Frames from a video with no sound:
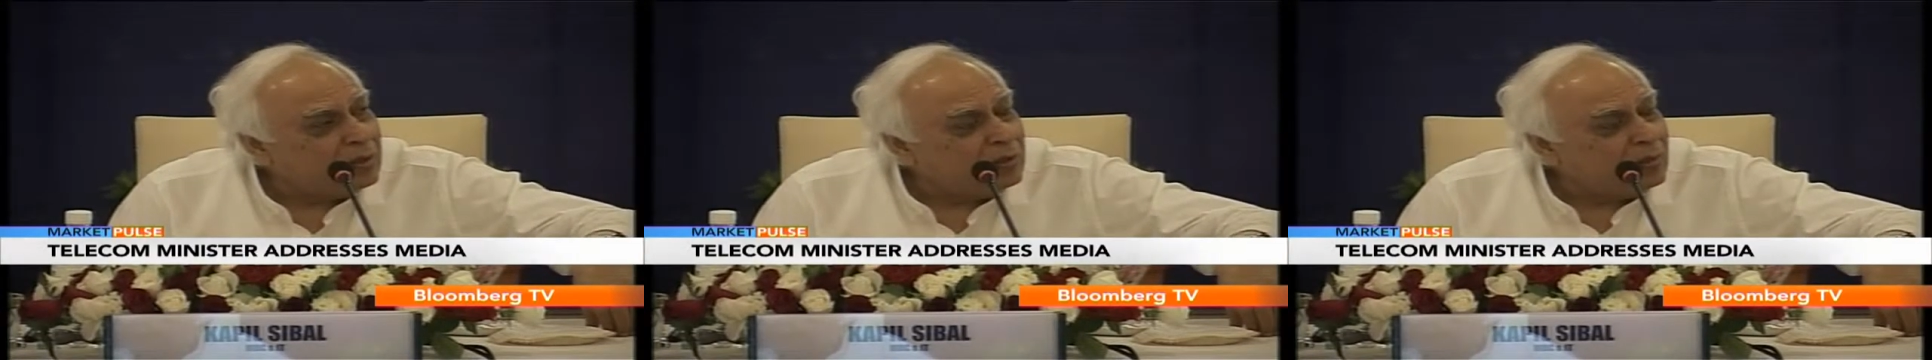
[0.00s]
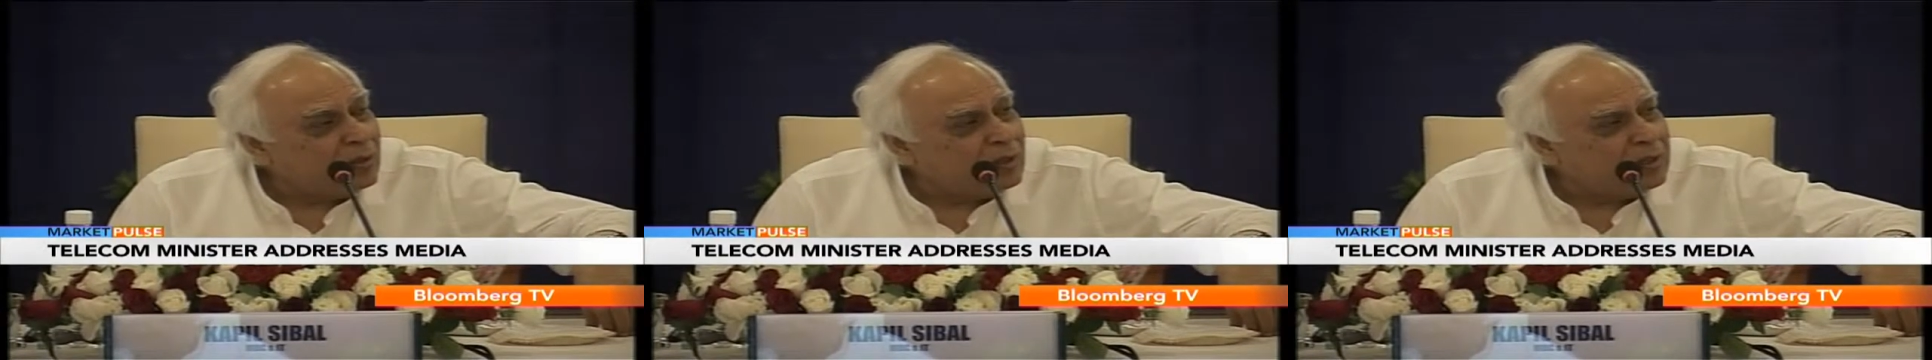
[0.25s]

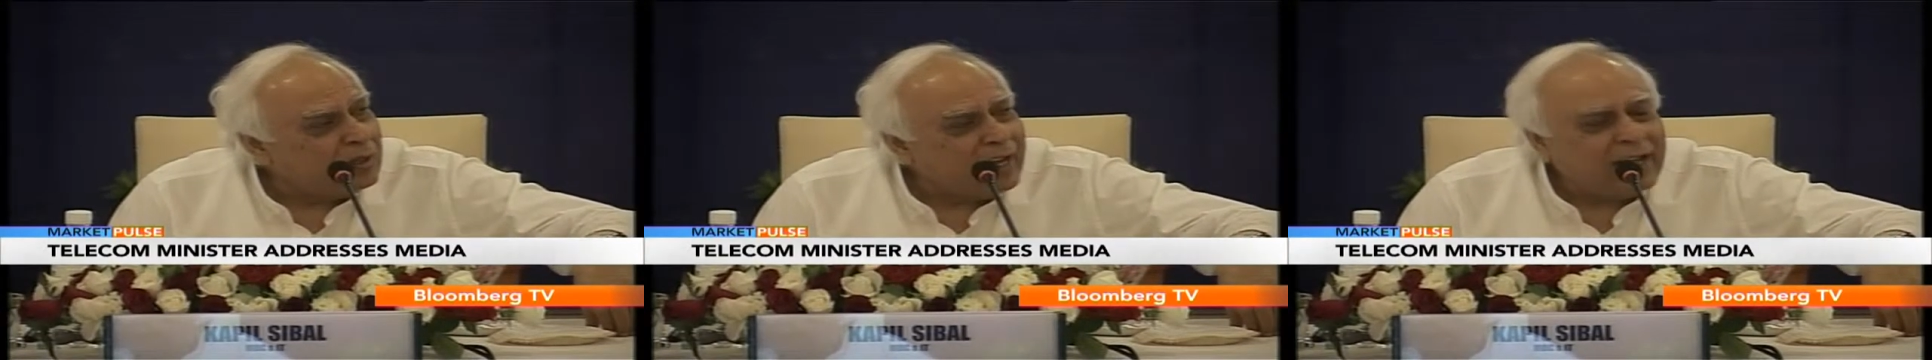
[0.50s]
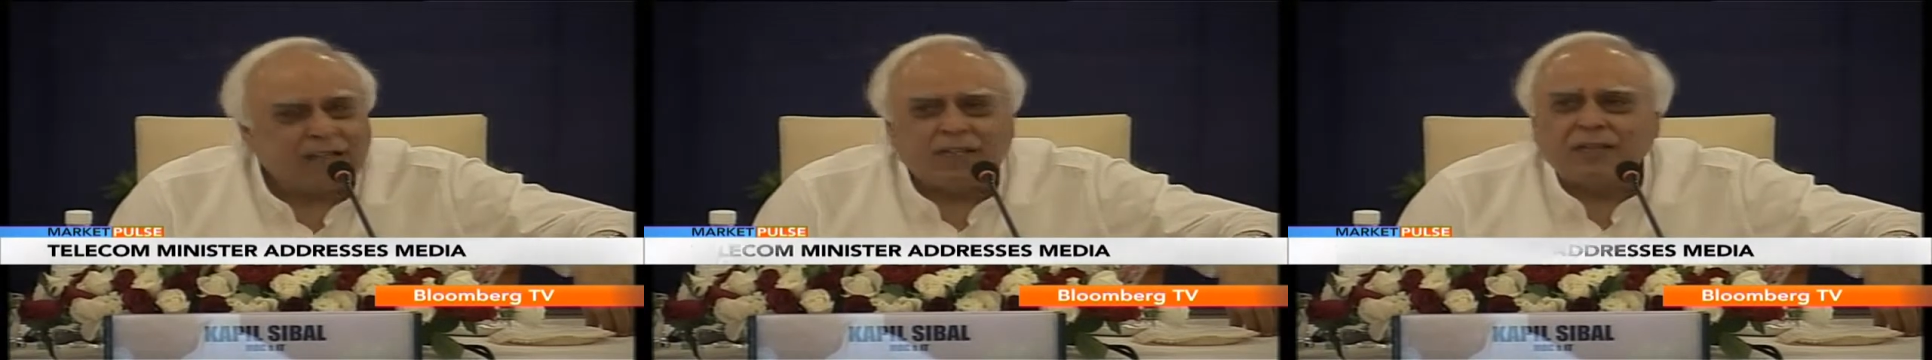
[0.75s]
what
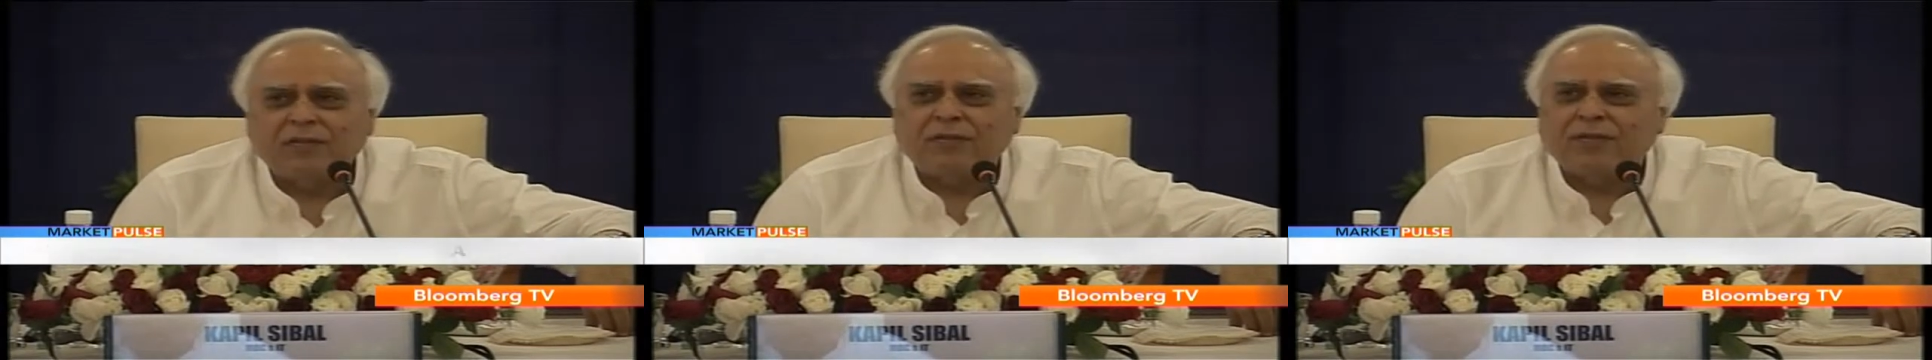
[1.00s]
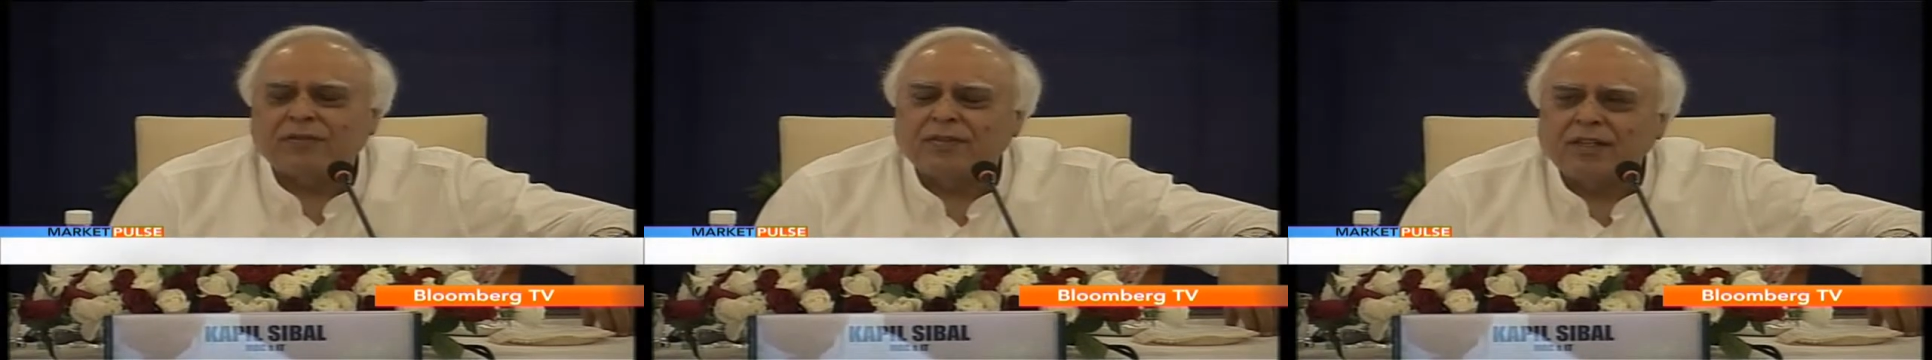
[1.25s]
negative
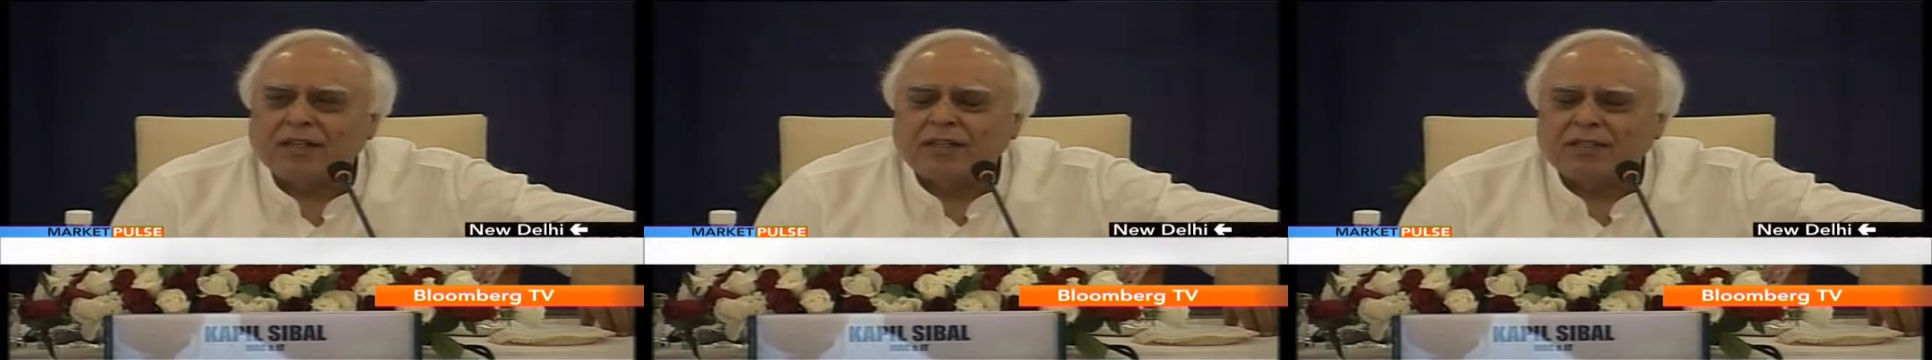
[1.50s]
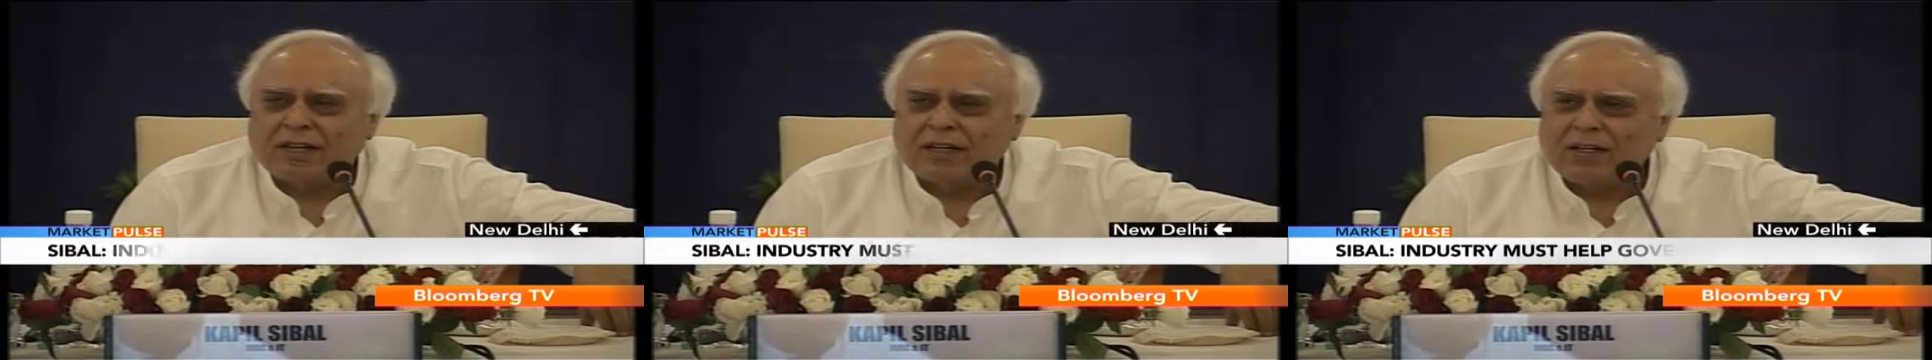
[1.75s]

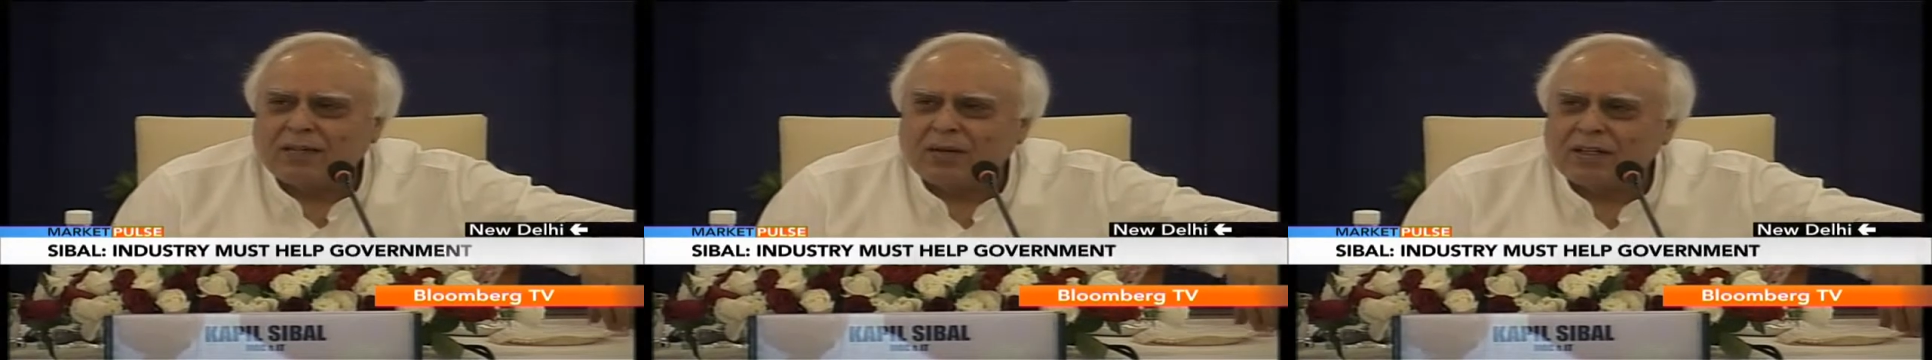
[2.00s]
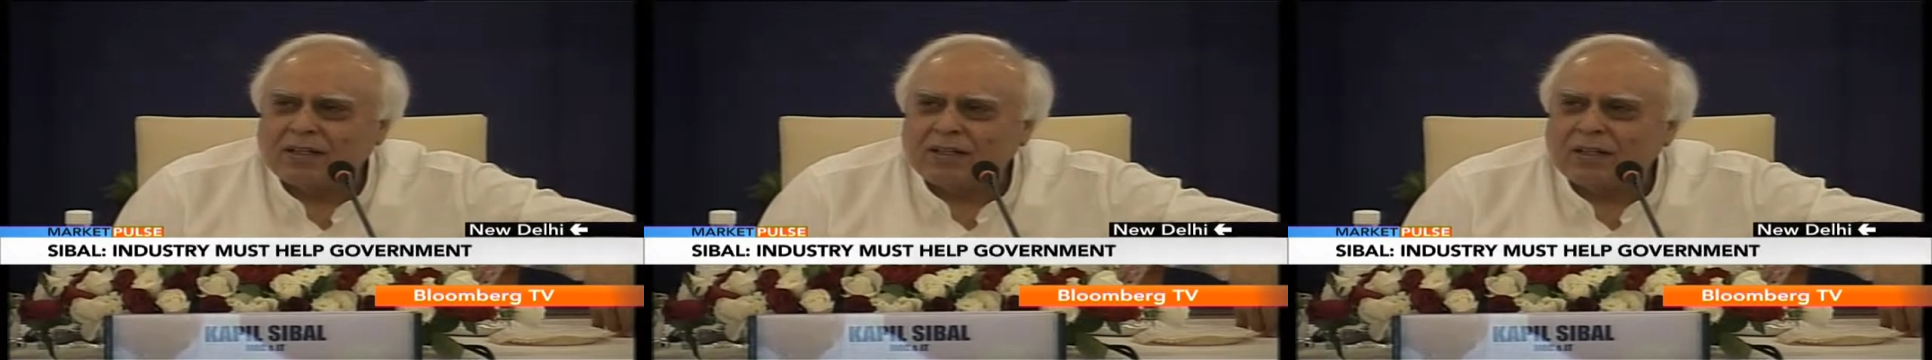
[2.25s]

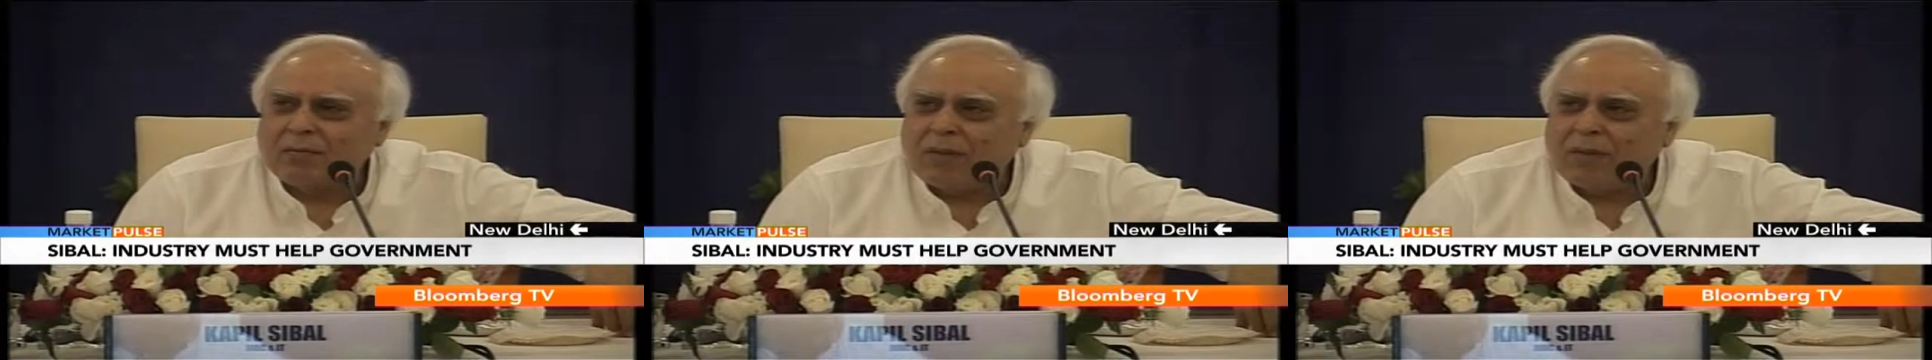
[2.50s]
sentiments in the